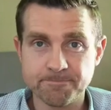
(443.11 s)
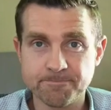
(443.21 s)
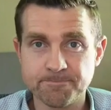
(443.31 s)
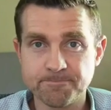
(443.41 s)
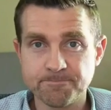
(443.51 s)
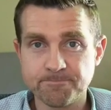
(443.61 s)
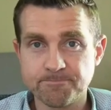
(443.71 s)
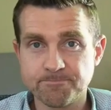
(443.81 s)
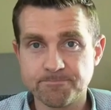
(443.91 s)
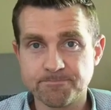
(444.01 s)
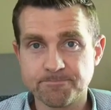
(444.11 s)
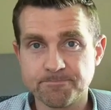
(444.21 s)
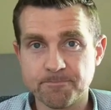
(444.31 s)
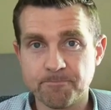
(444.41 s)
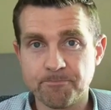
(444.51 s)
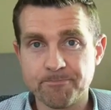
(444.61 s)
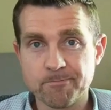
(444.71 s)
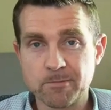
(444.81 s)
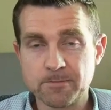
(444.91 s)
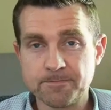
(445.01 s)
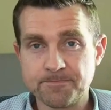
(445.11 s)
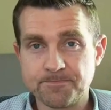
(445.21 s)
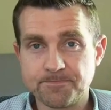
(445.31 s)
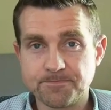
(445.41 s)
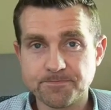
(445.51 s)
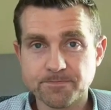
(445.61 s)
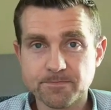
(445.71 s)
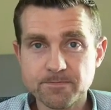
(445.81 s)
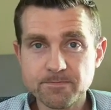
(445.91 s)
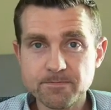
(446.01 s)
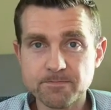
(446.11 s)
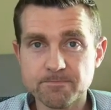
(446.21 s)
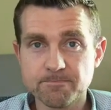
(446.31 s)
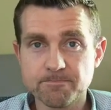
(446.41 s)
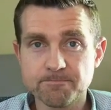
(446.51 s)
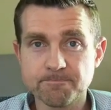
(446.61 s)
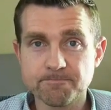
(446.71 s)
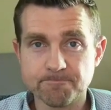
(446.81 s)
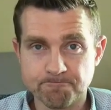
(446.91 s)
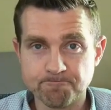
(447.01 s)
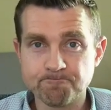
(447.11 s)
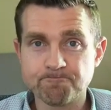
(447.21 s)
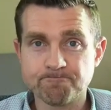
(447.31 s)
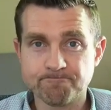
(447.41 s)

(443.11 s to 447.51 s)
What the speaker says: [no speech]